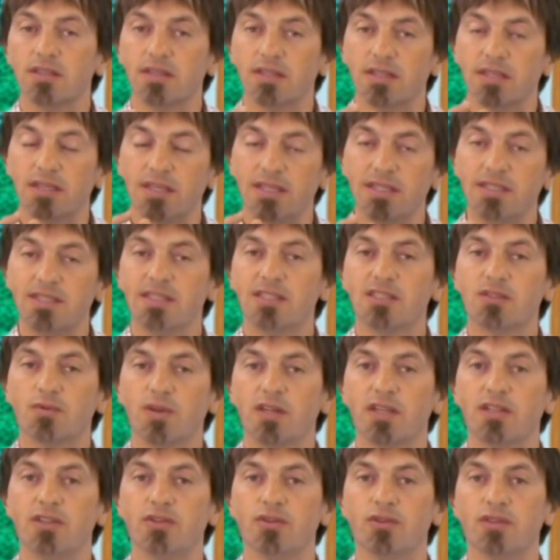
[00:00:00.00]
The easiest
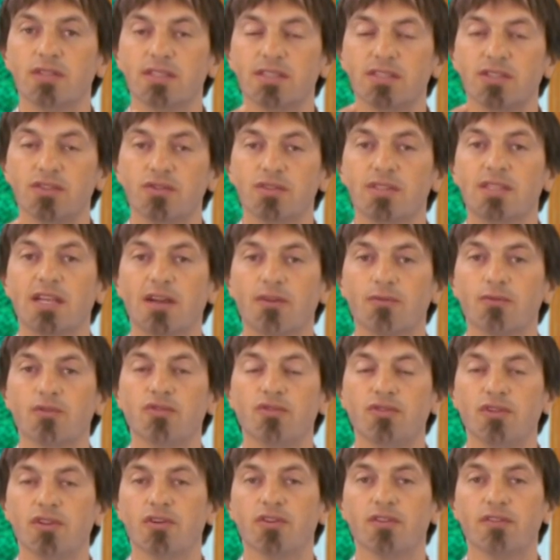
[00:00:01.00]
way to do it is use that
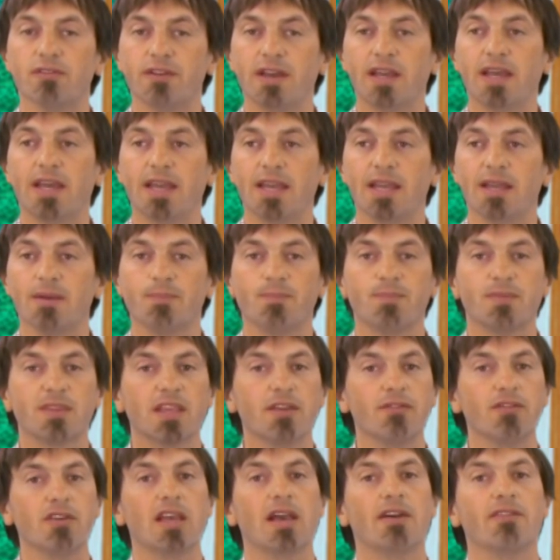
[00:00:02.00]
root note of A.
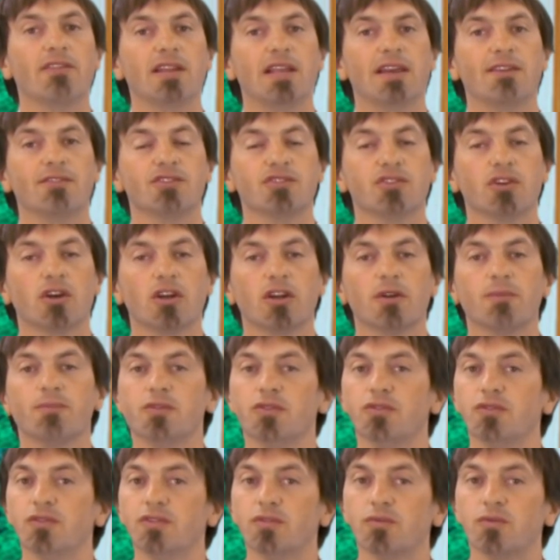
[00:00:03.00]
If you have an F
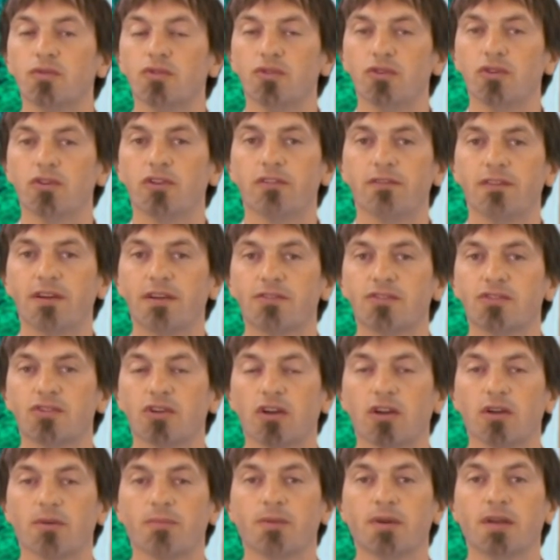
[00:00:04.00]
sharp, use the root note of F
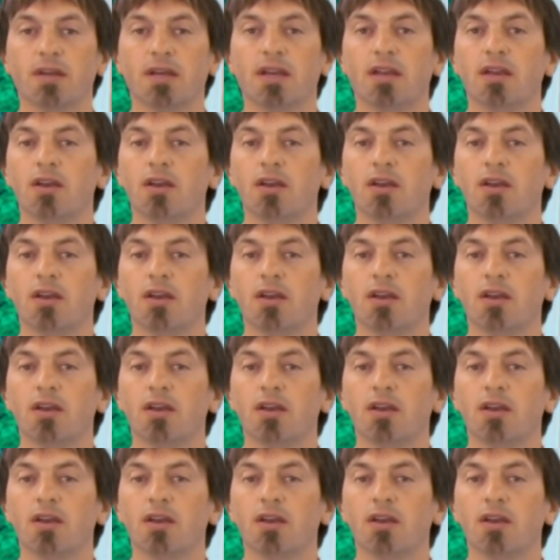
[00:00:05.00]
sharp.